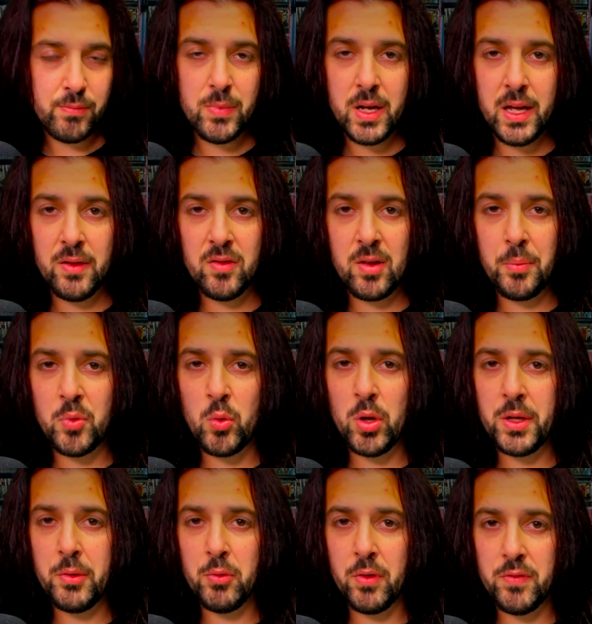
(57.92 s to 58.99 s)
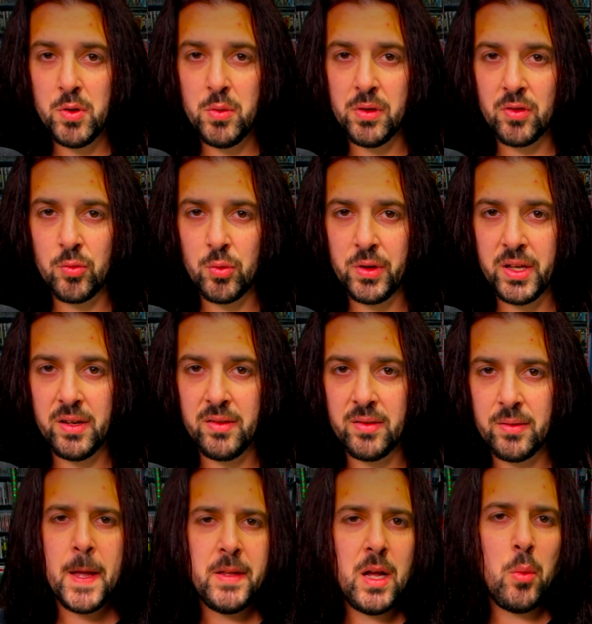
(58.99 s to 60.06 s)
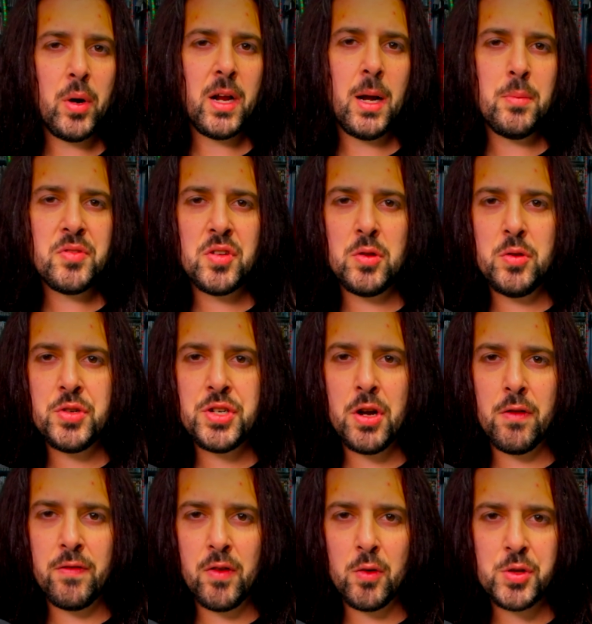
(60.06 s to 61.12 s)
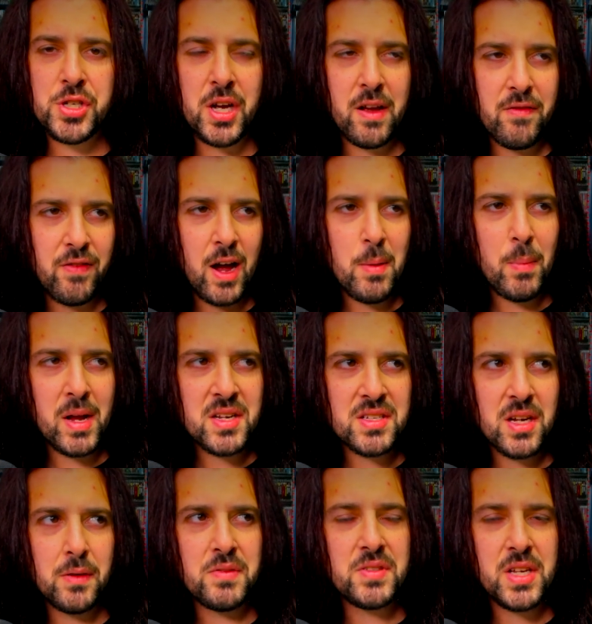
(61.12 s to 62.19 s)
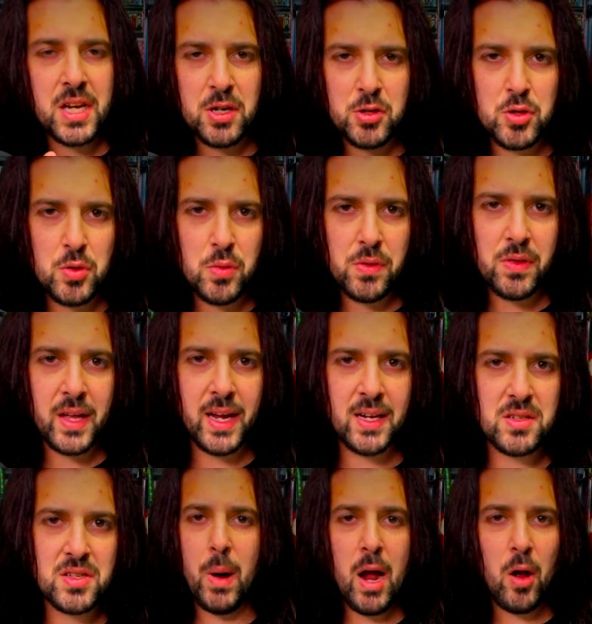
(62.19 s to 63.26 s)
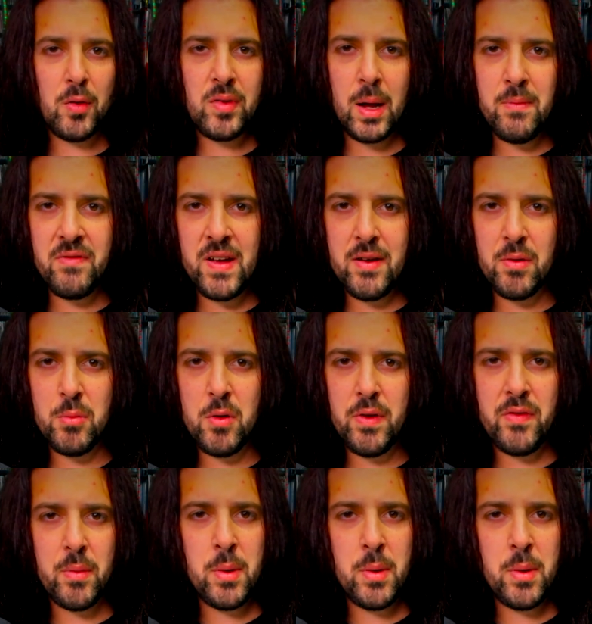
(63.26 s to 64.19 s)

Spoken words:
and subsequently review this release. Now, when it comes to Lucio Fulci, I find myself saying two things. My all-time favorite movie from